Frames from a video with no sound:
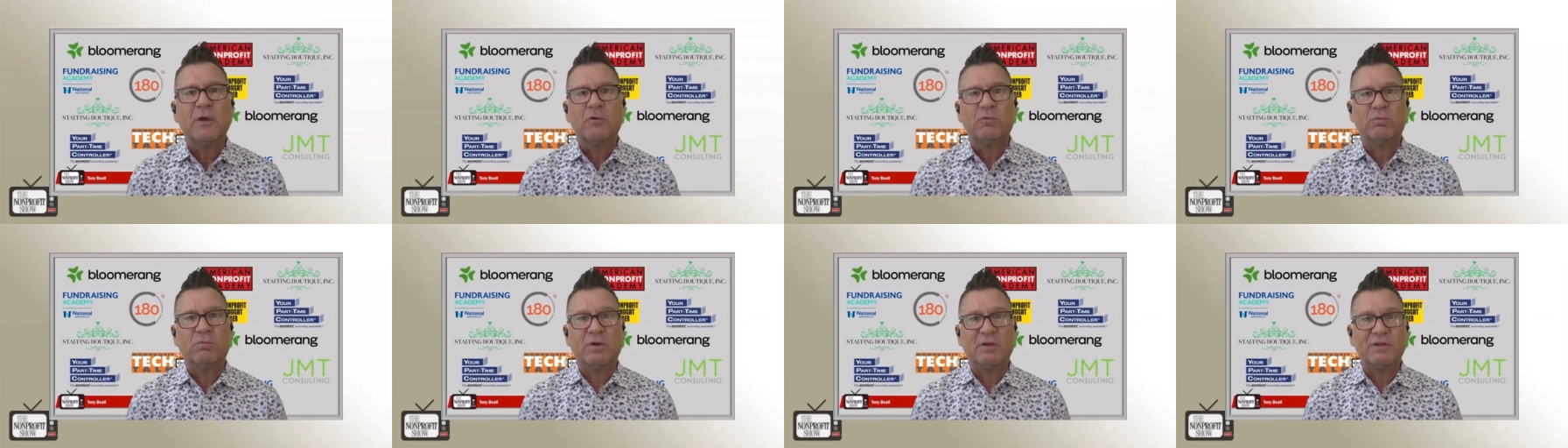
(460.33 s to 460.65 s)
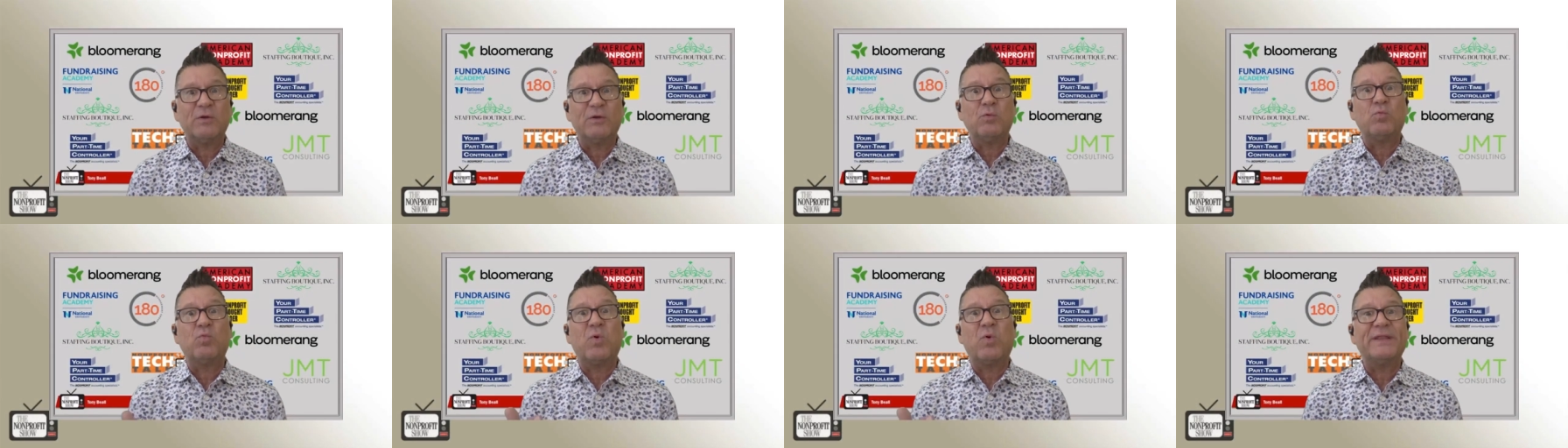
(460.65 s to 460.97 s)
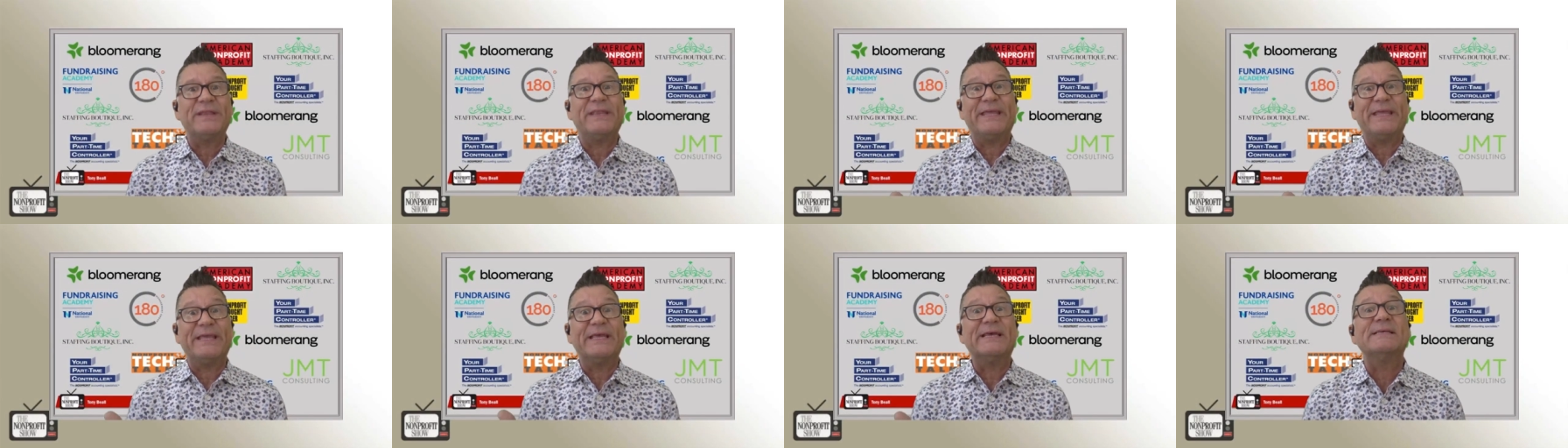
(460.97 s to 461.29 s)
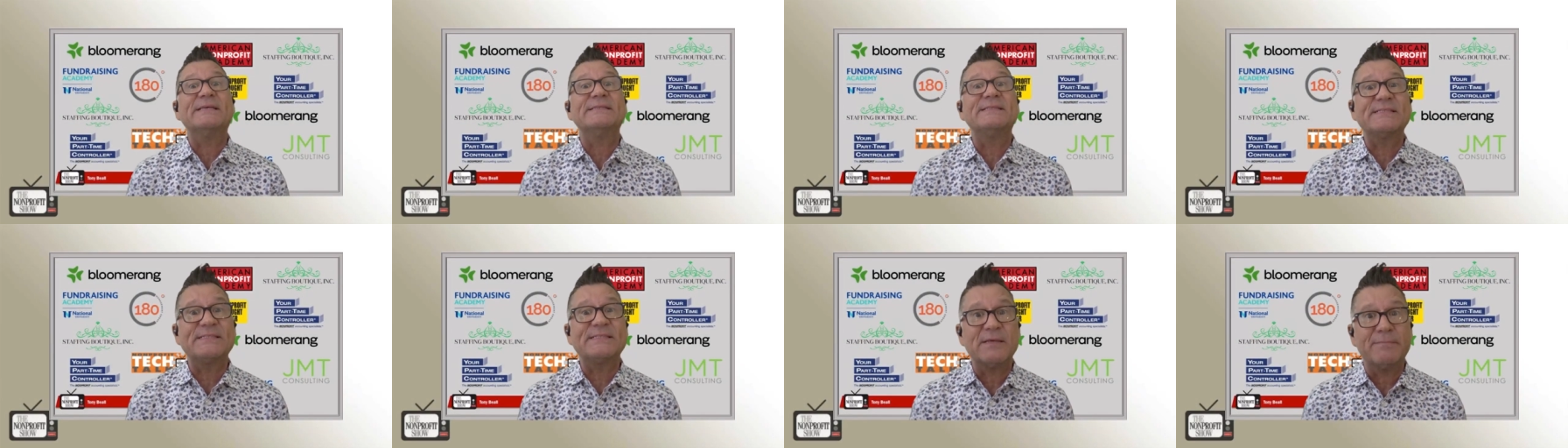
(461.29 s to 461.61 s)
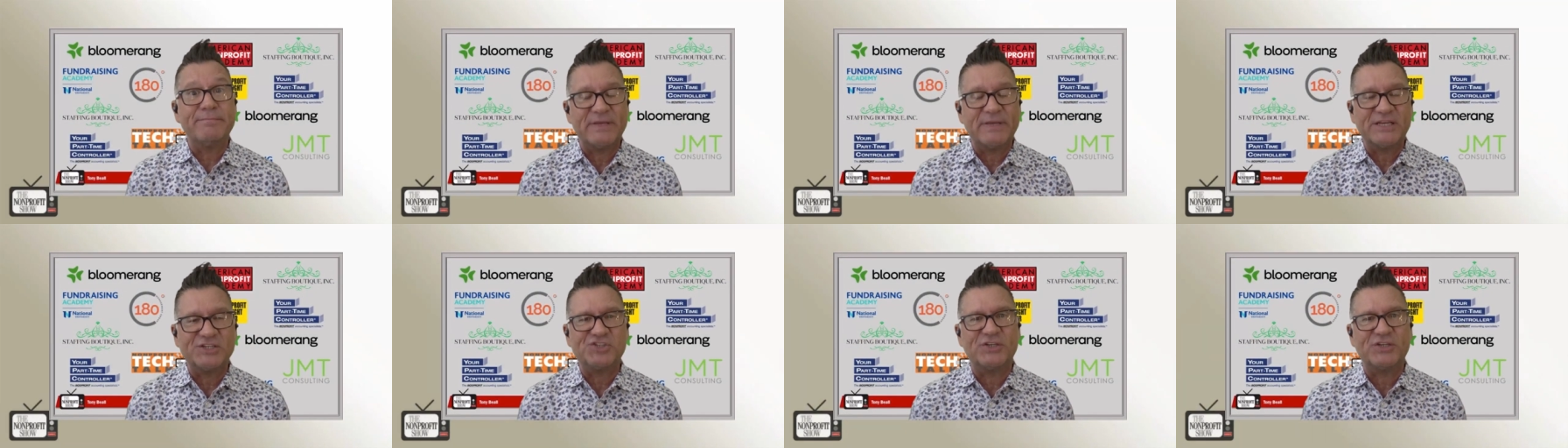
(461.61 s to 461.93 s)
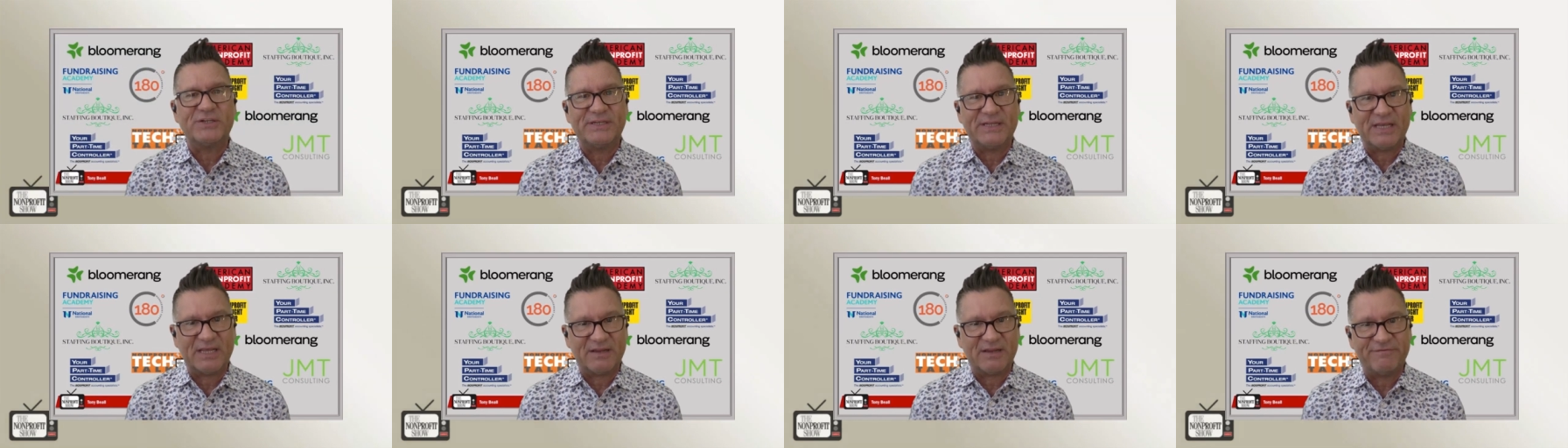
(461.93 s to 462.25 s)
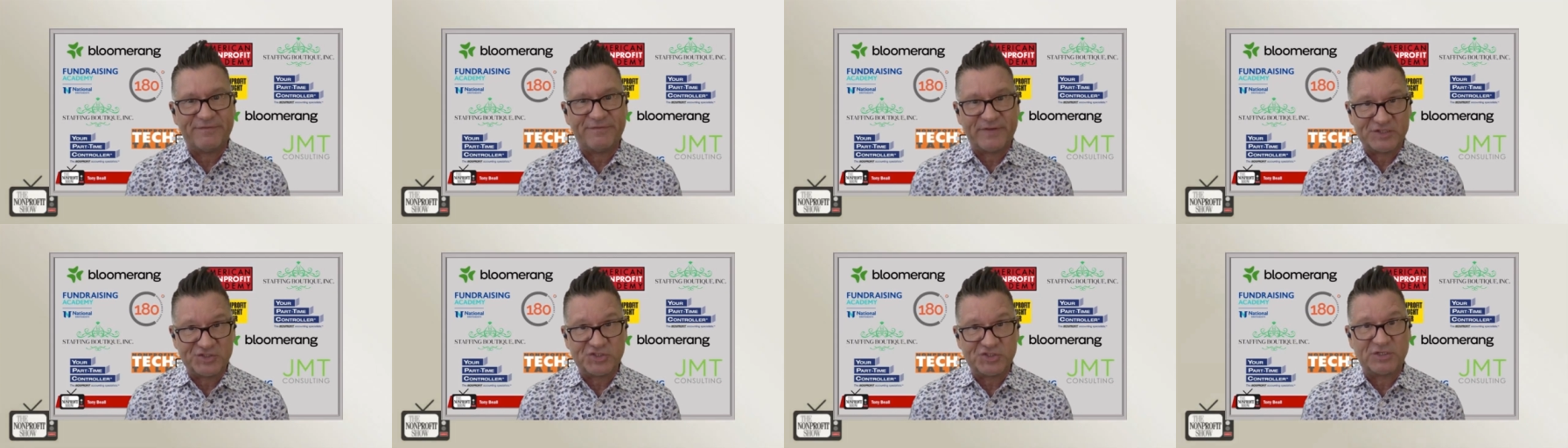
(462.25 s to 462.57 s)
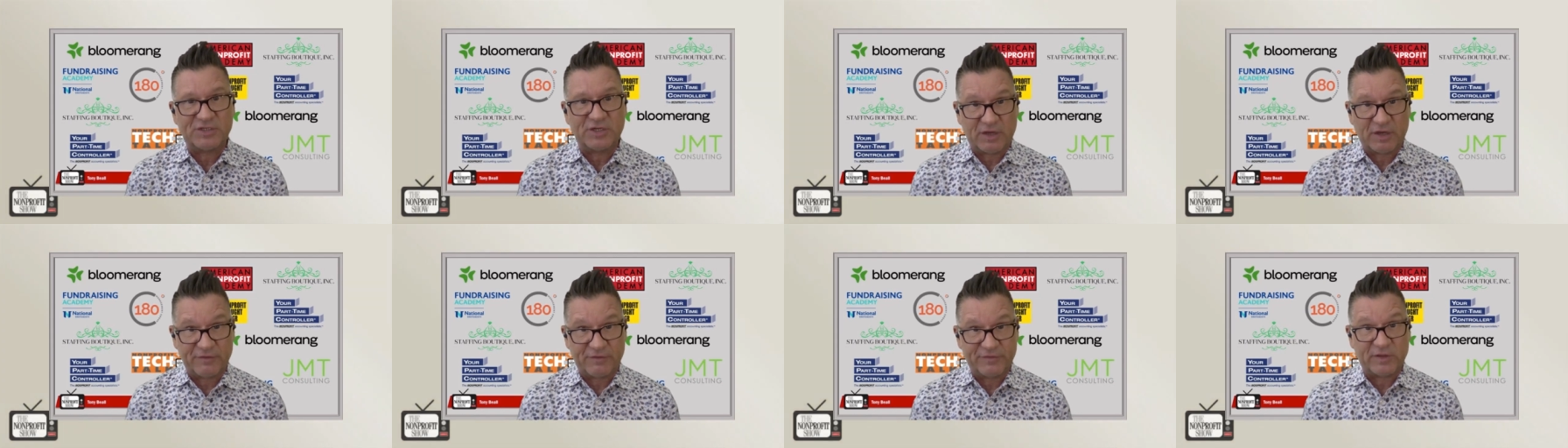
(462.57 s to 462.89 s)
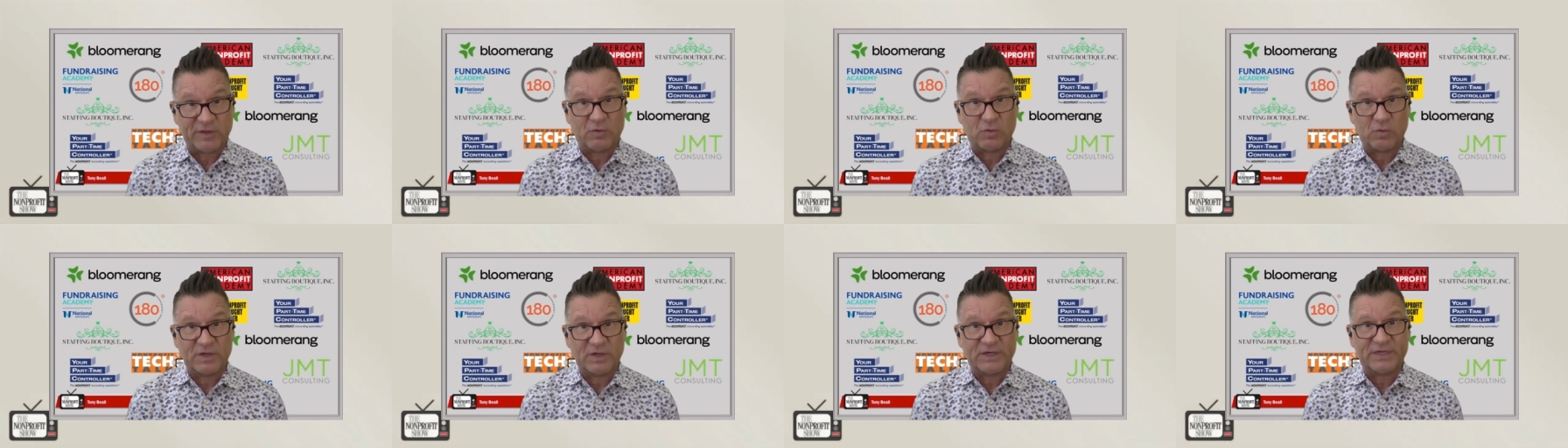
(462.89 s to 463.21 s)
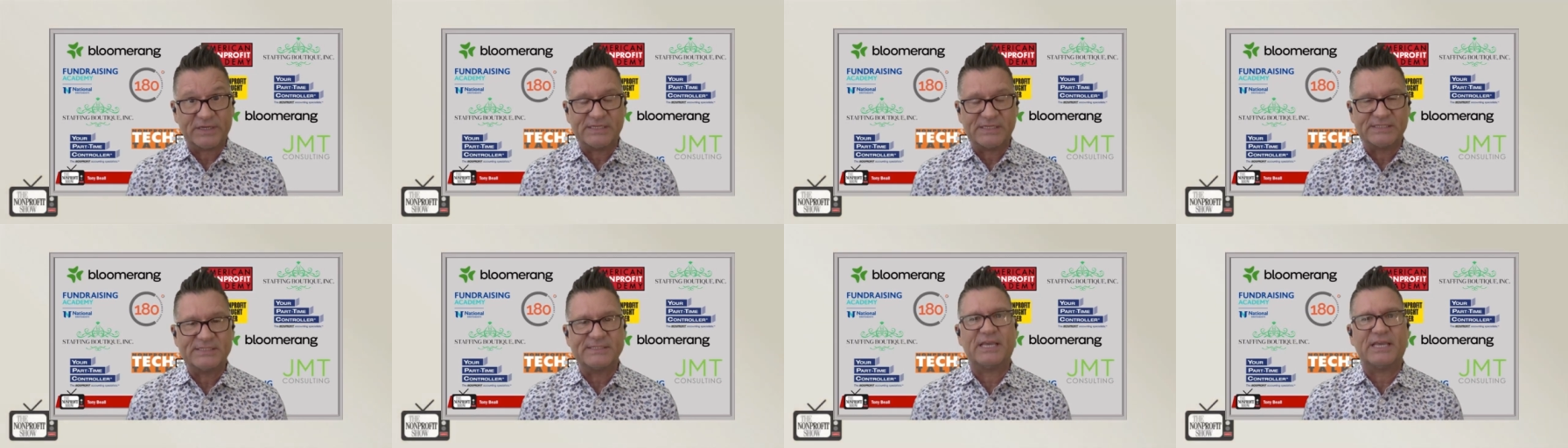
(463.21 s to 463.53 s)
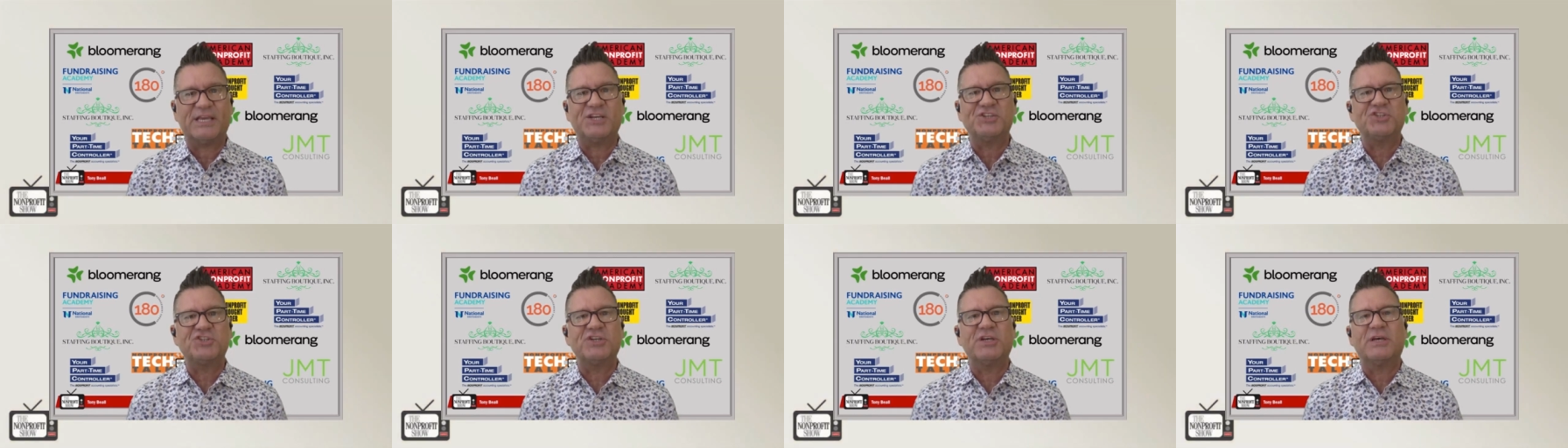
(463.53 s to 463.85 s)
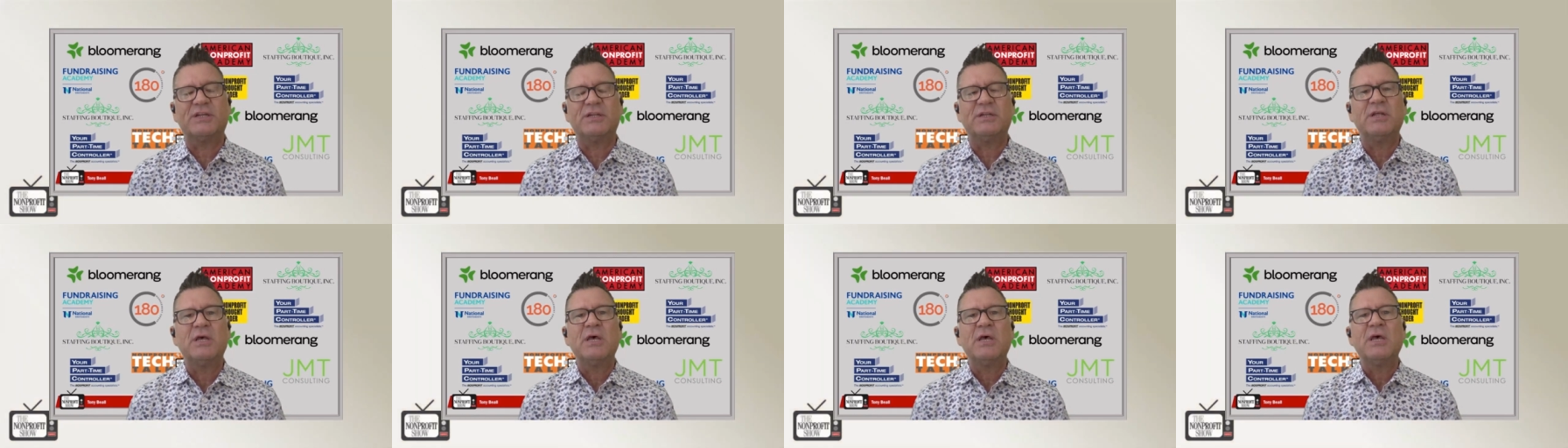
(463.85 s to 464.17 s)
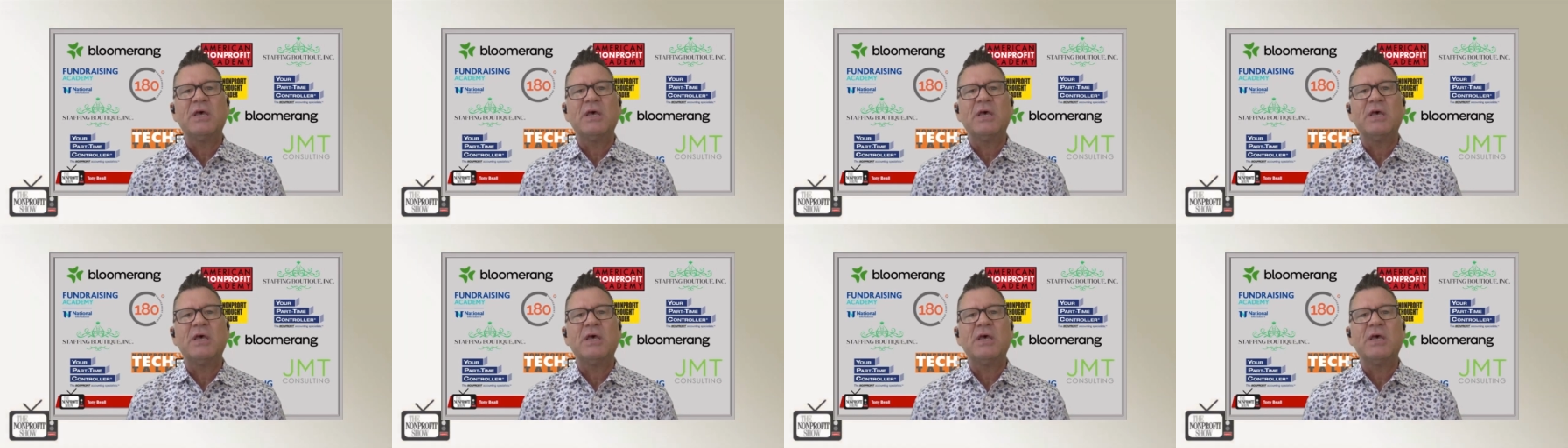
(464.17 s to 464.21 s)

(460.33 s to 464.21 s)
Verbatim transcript: really what is the mission and vision of the organization